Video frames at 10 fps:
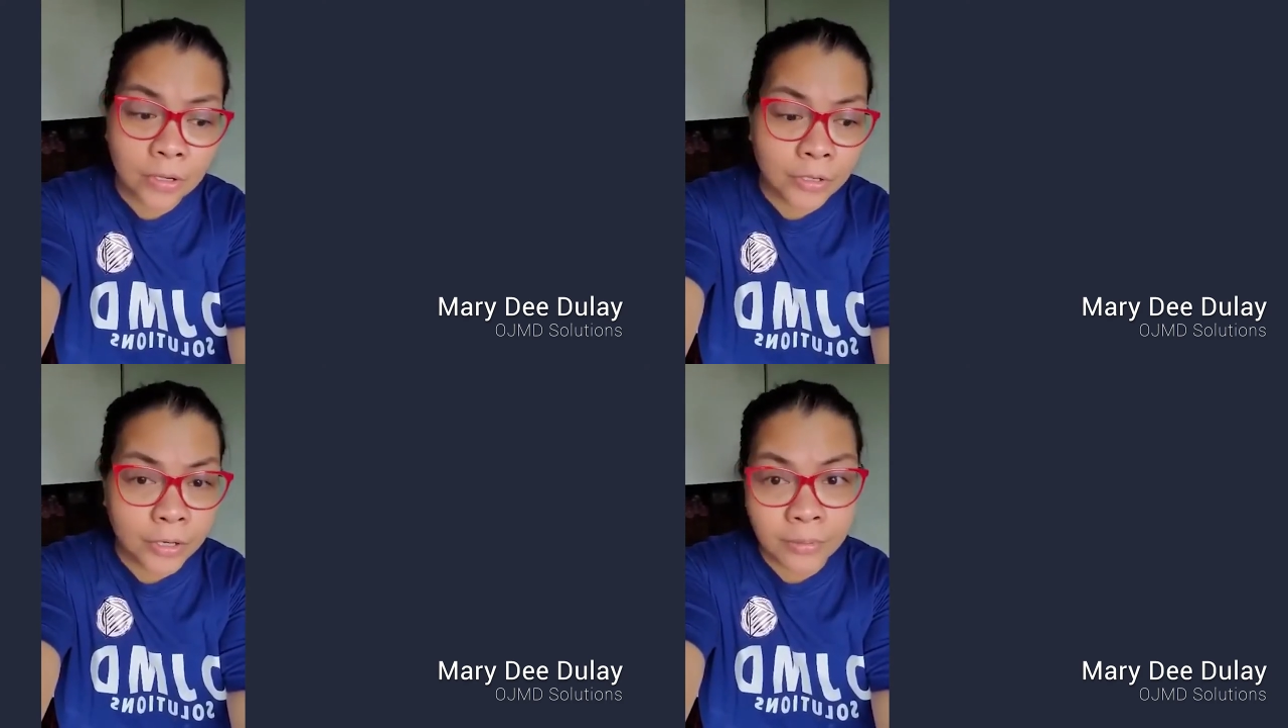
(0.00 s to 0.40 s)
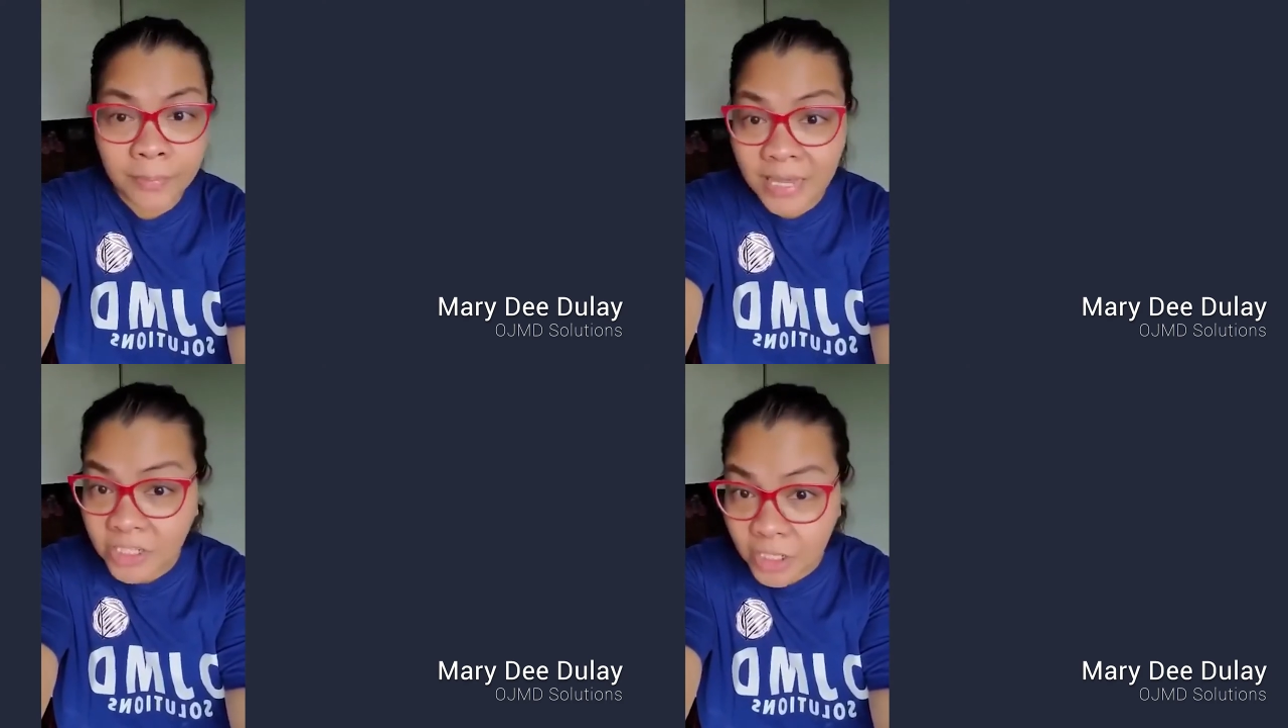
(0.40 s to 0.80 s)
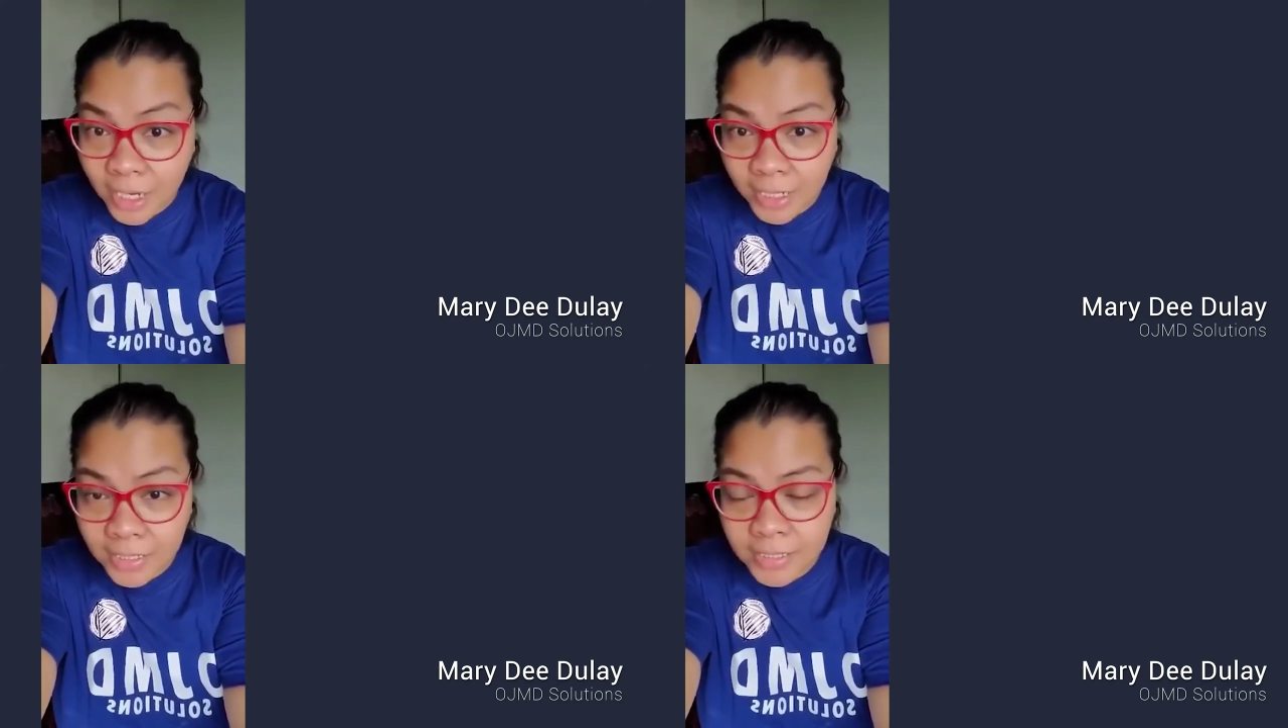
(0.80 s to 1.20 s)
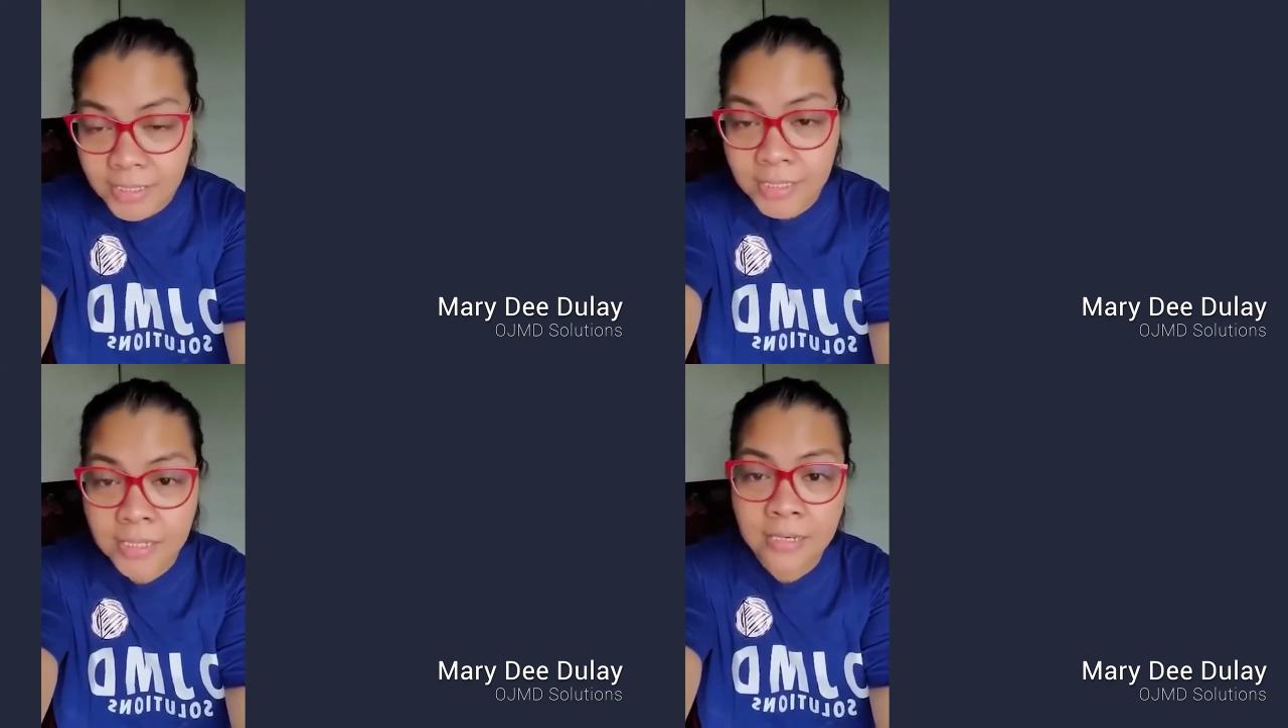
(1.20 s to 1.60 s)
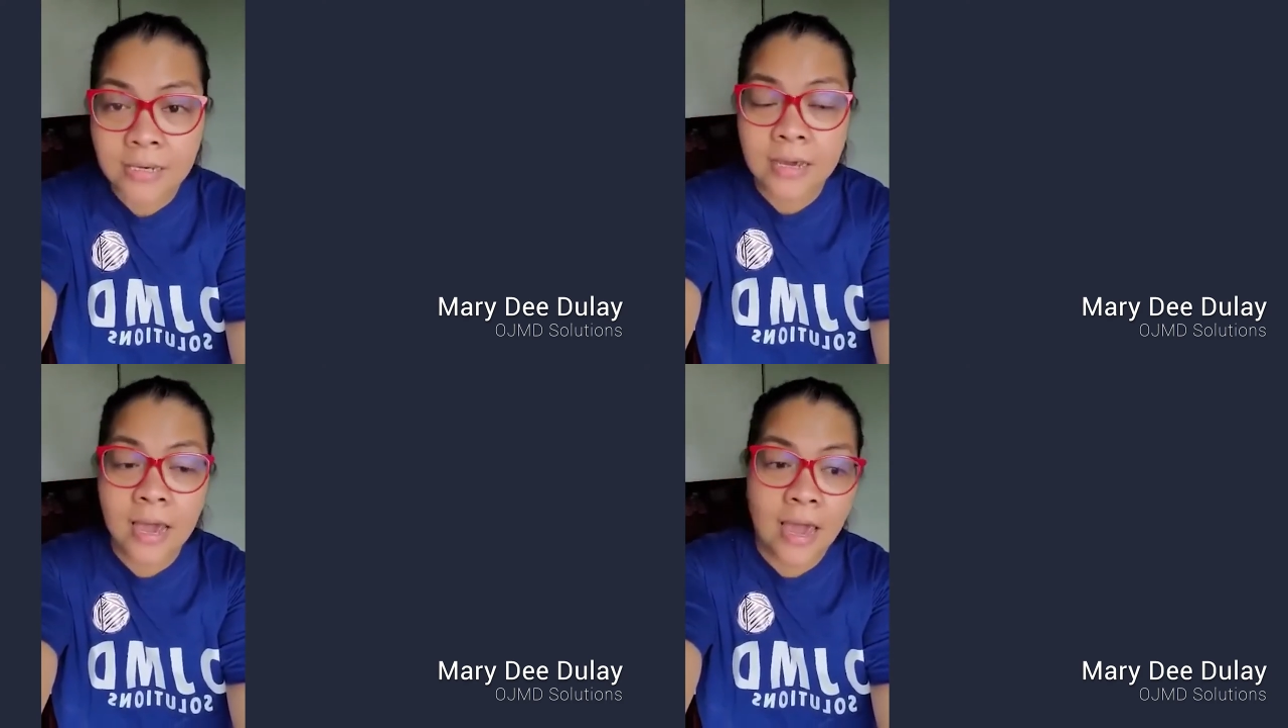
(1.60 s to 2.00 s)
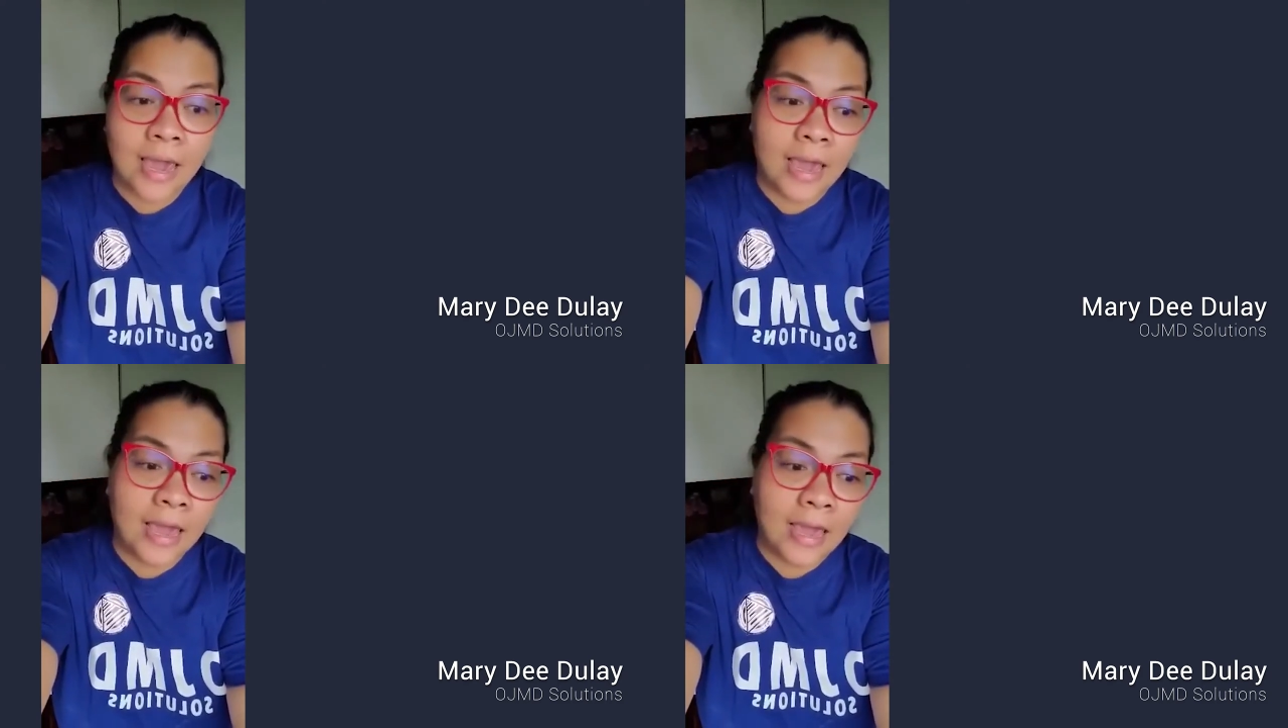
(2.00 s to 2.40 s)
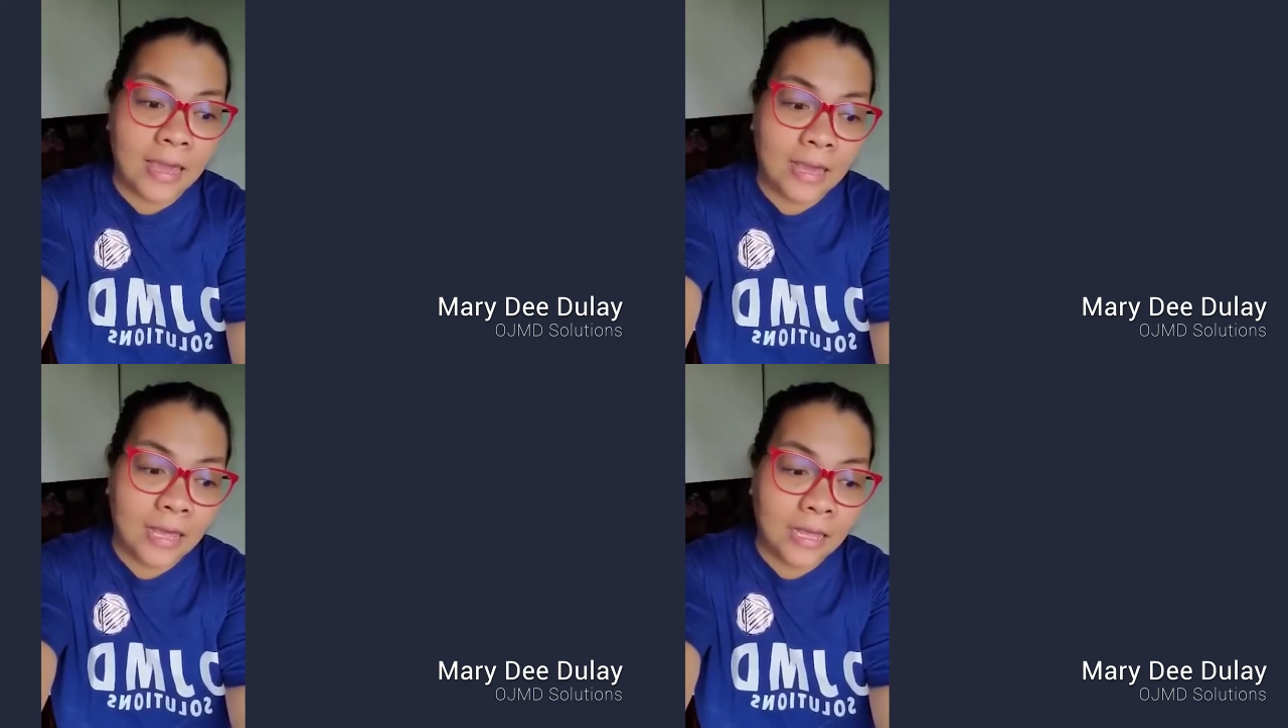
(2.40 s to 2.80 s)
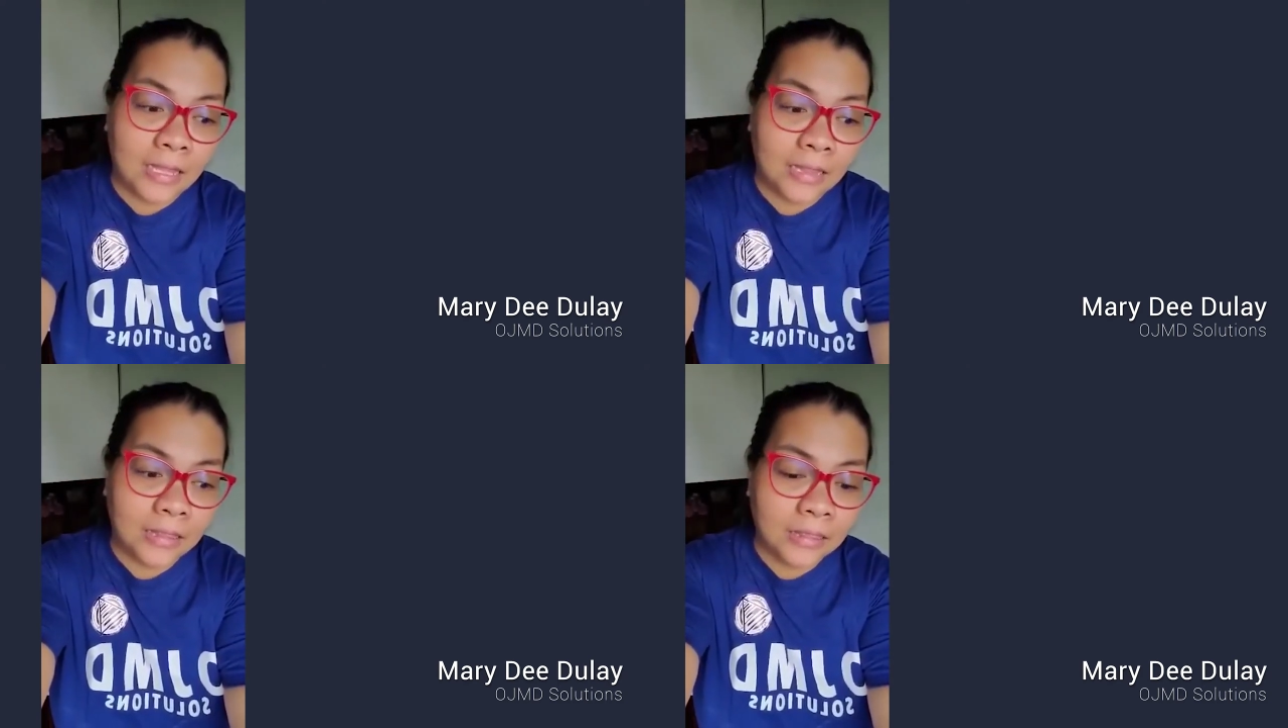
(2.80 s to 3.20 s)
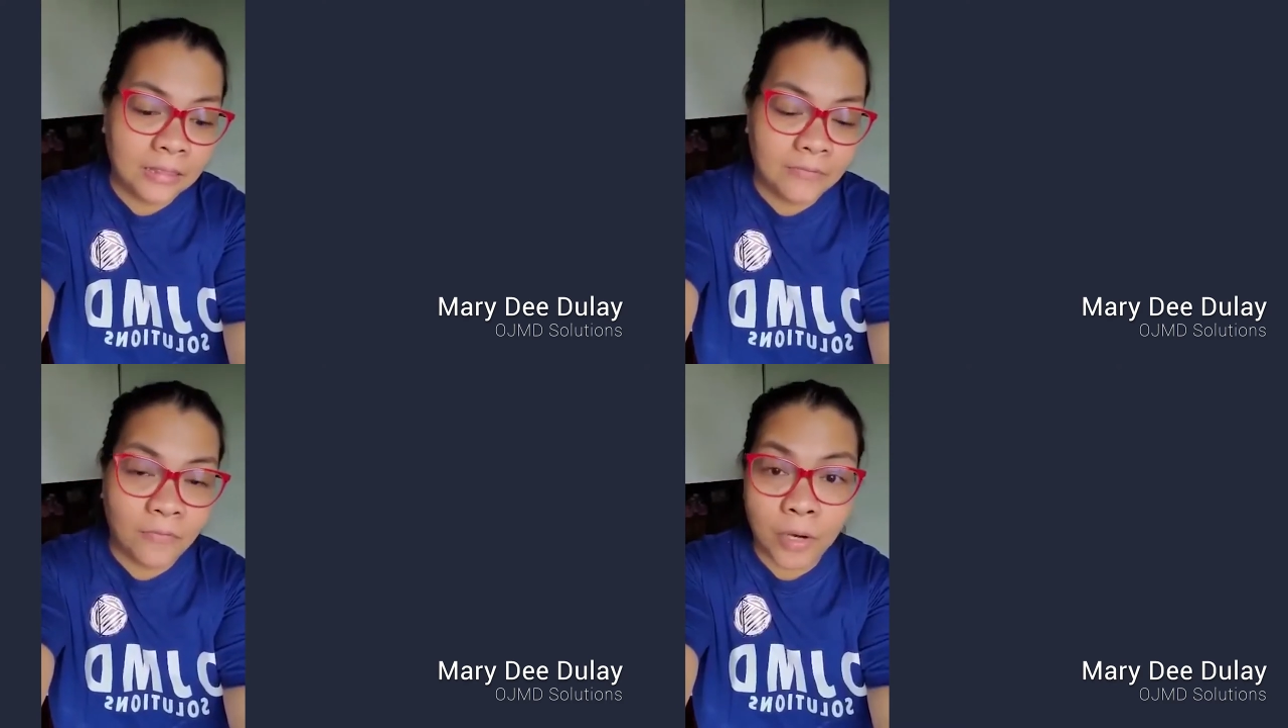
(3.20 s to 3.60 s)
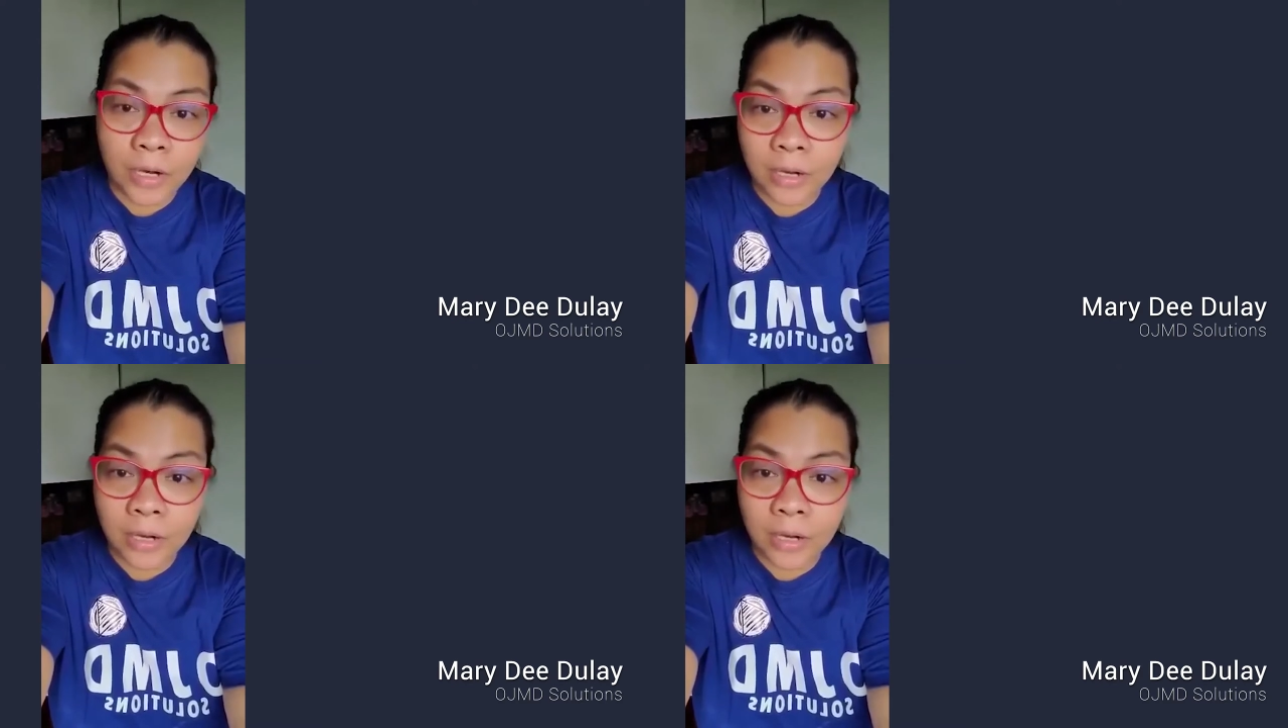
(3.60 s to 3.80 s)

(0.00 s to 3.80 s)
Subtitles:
your patience and for